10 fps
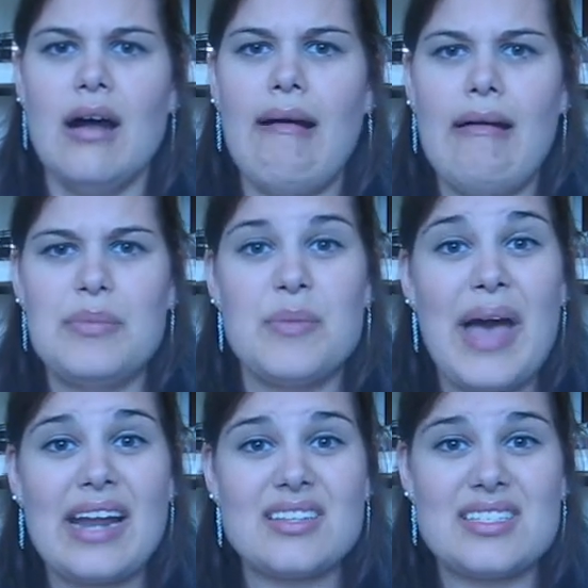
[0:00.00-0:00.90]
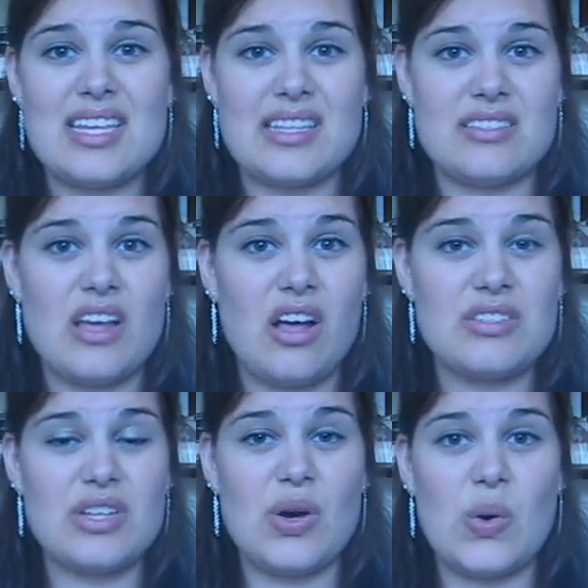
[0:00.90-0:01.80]
The battle scenes
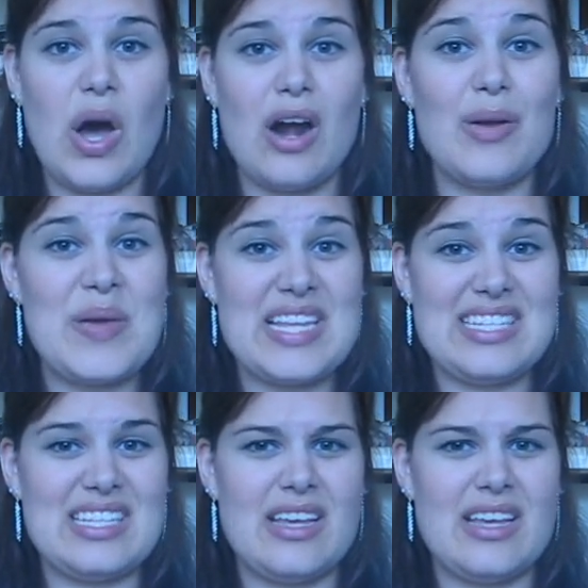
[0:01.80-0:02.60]
also are amazing.